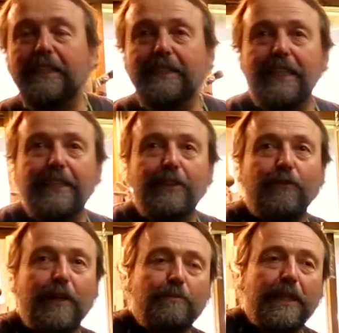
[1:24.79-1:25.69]
it's a, it's a
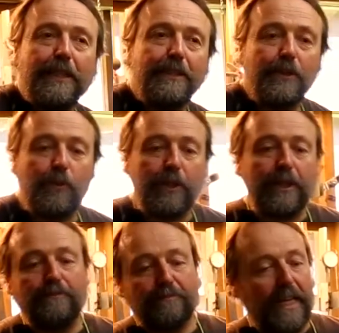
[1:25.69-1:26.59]
fun place to
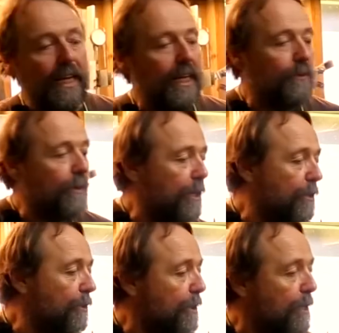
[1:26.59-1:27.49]
work, and what I
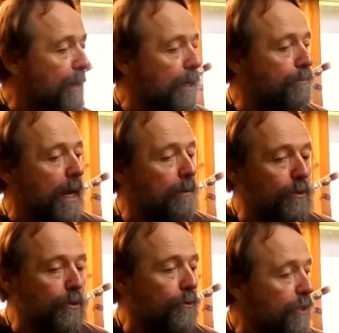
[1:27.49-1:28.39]
do is I make
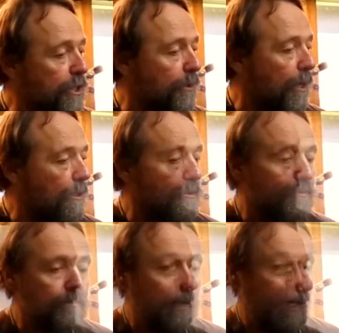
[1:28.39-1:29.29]
bamboo fishing rods.
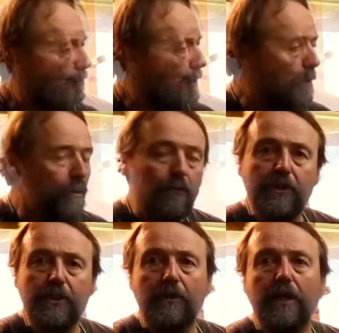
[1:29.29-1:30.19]
Bamboo
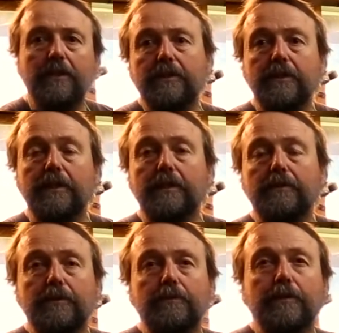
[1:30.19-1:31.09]
fishing rods
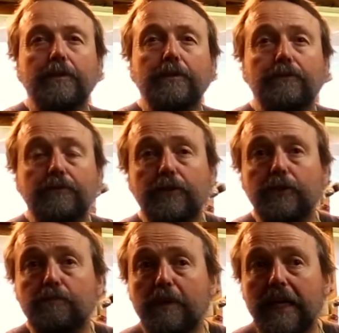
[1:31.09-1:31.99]
uh, were
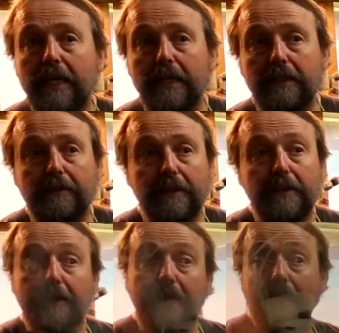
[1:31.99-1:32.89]
first made,
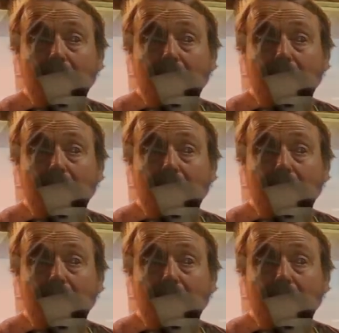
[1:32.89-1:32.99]
say,